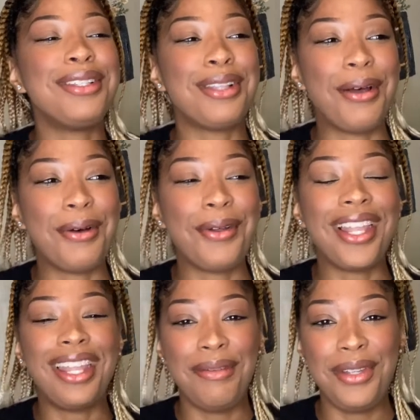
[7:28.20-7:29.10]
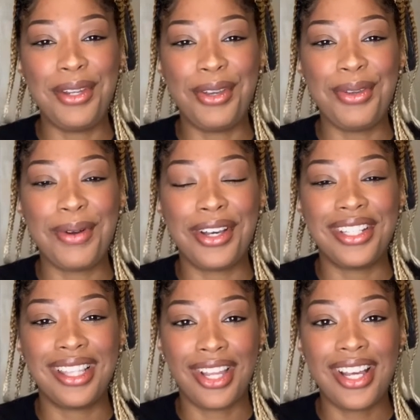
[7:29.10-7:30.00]
So let me know you
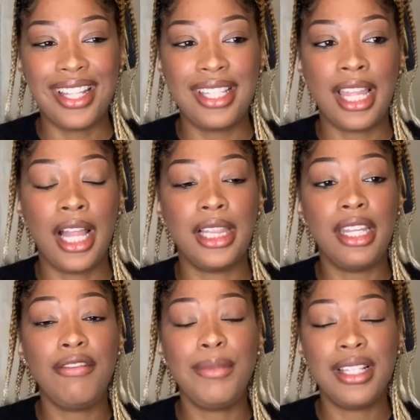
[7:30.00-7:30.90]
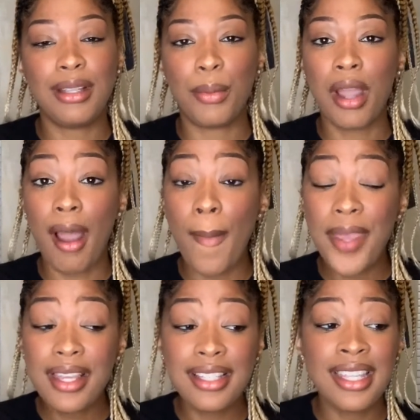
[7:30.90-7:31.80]
all's thoughts. Leave me some
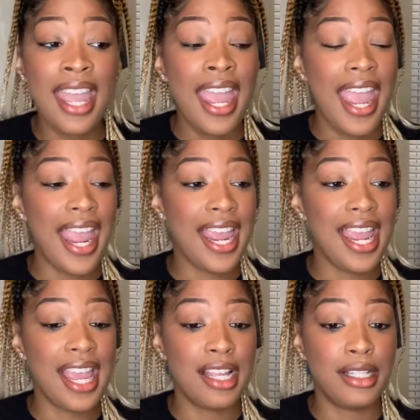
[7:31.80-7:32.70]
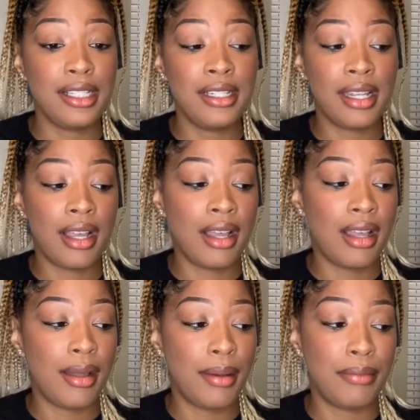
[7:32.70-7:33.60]
comments, and
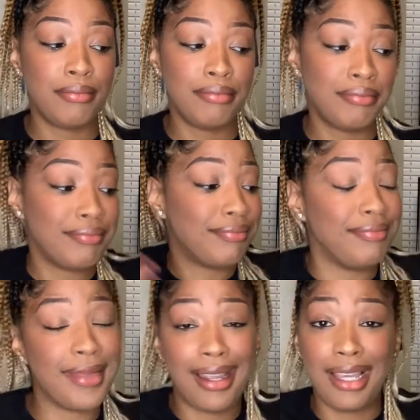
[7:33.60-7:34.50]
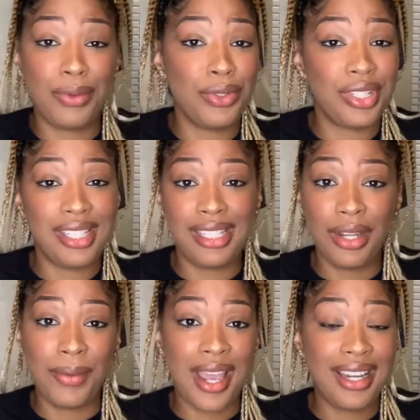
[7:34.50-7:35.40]
I guess we'll just stick
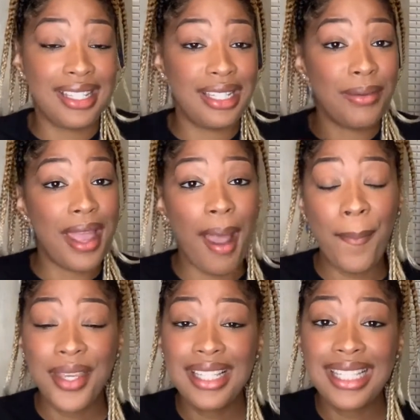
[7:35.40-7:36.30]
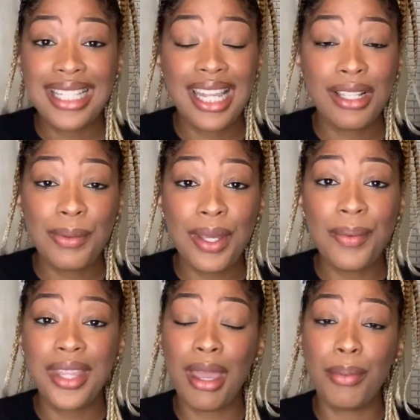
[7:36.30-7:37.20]
around and see what happens next week
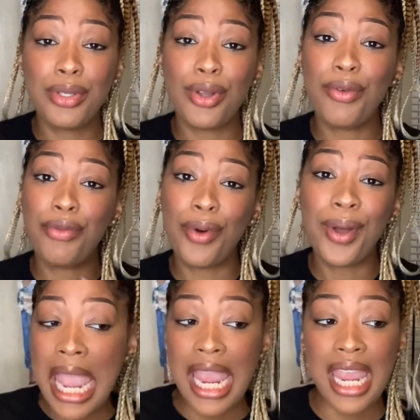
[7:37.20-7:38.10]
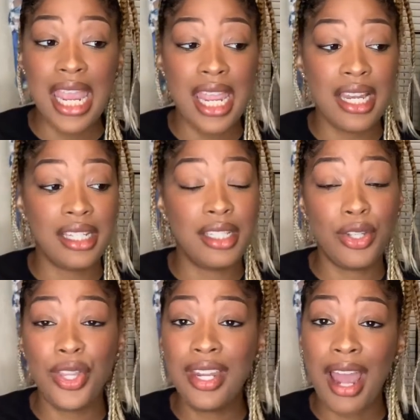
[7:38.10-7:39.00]
with episode 4. And until
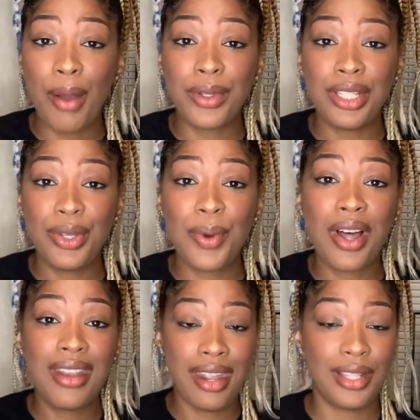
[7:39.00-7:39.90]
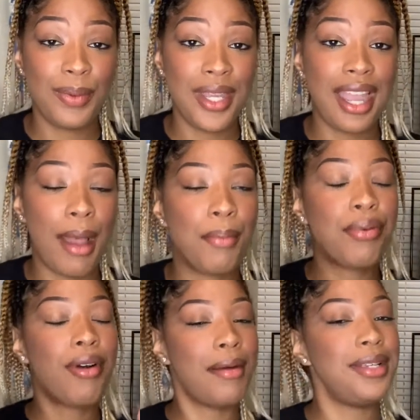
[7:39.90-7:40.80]
then, I will see you all next week. I
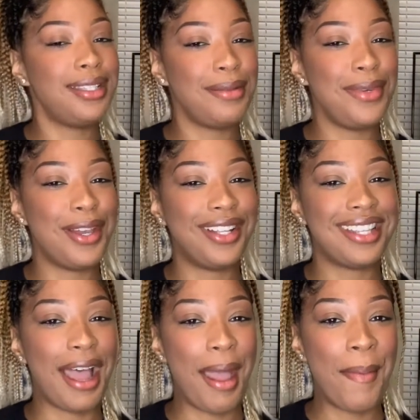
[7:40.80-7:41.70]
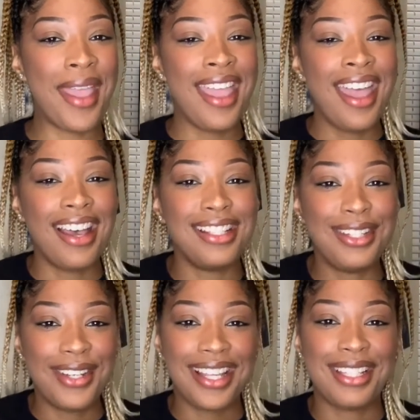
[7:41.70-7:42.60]
promise to be on time.
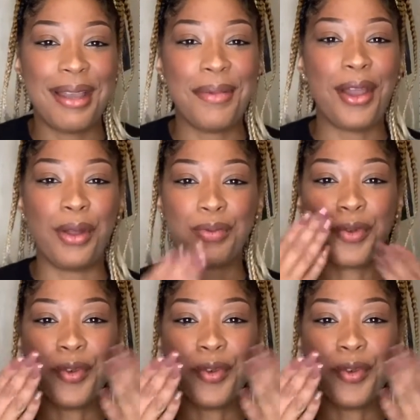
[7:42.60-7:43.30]
Until next time, y'all.